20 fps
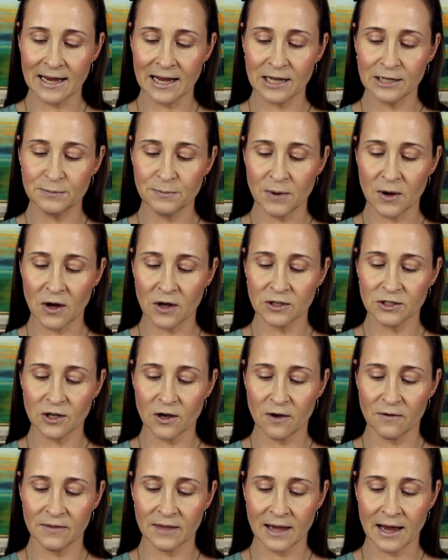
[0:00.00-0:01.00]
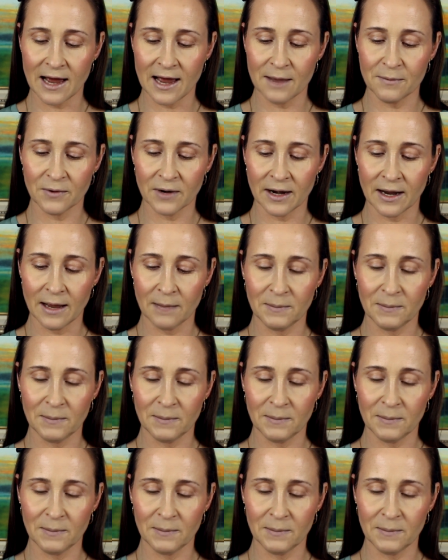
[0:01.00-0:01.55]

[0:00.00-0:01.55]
out part of the eyebrow